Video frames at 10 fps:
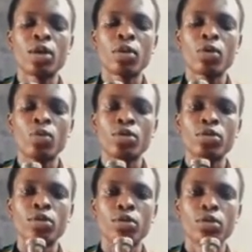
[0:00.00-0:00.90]
what
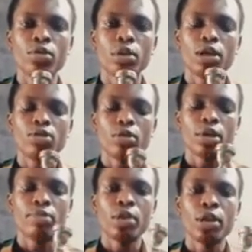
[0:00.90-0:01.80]
to do, how do I
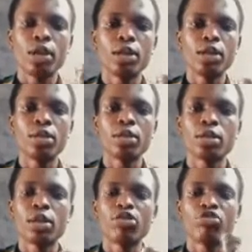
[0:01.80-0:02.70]
play it,
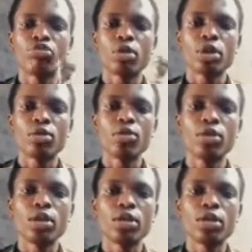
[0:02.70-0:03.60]
how do I
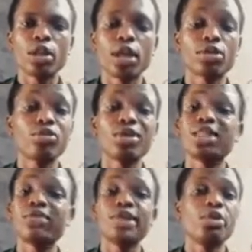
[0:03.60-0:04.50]
hold it. Like someone has
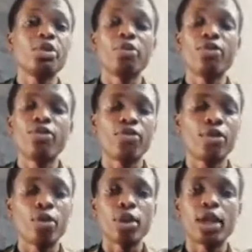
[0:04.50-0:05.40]
never done it
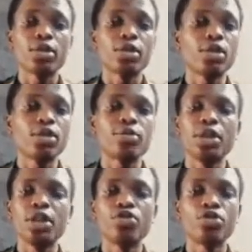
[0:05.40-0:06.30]
before, like it's just
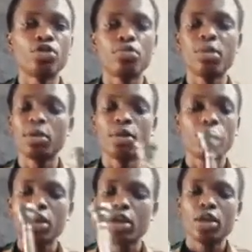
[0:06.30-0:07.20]
being introduced. Maybe
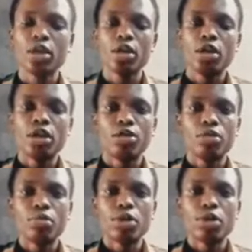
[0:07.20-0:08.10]
a
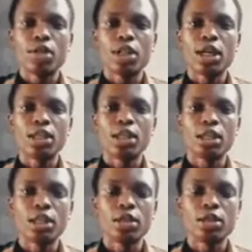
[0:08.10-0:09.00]
trumpet just
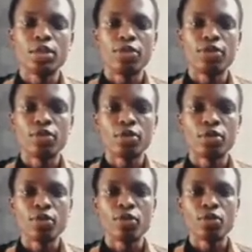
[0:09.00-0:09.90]
landed in front
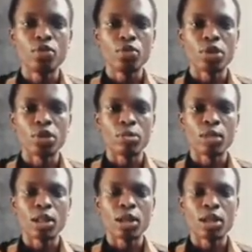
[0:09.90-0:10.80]
of you or
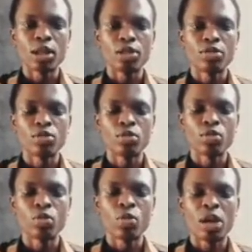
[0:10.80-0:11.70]
something like that.
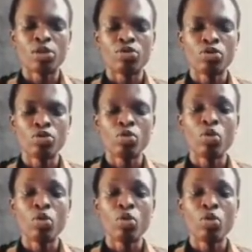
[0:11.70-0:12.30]
So how do you go